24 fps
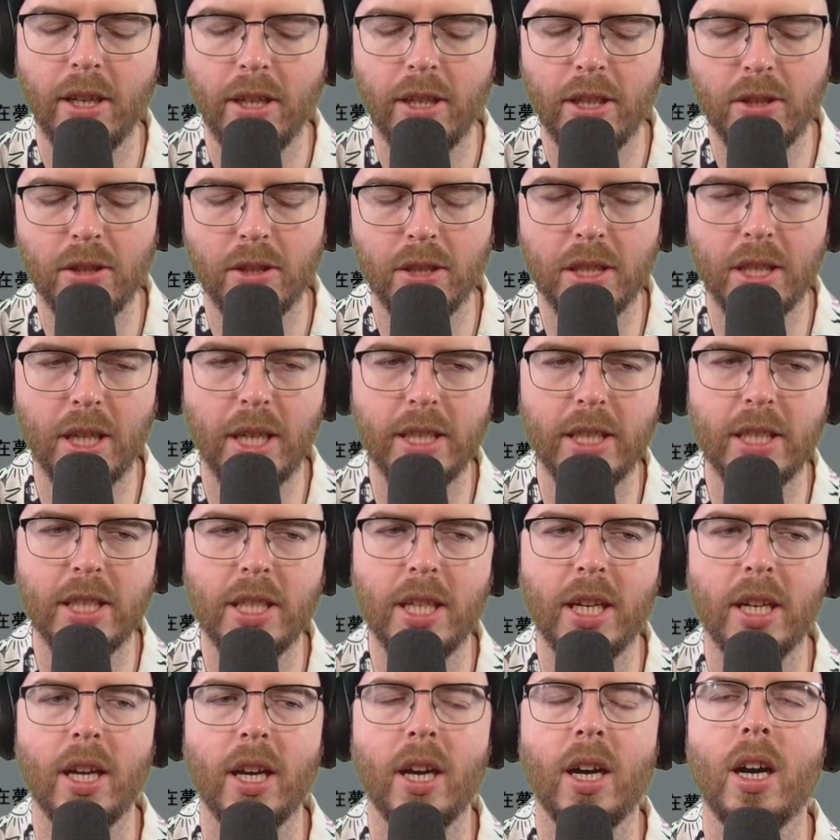So it's nice to
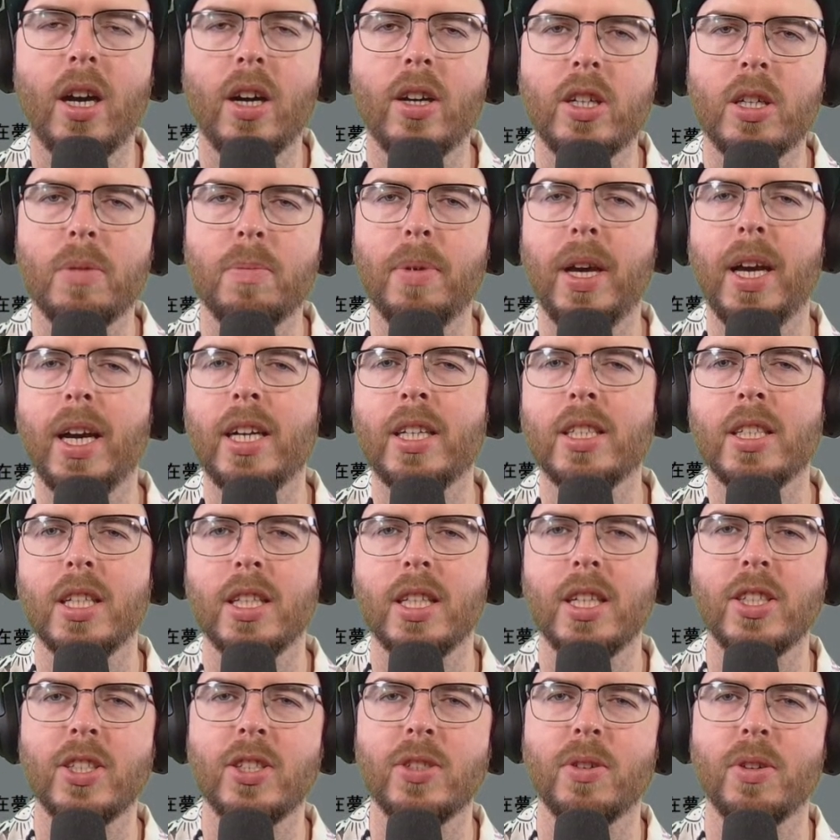kind of hark back to
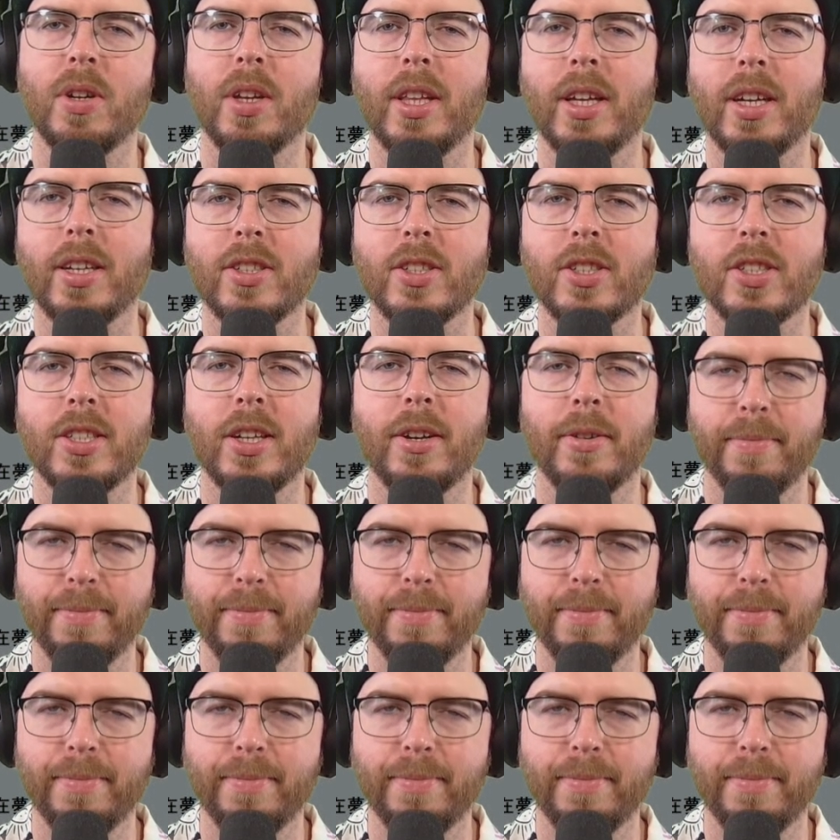these sort of things.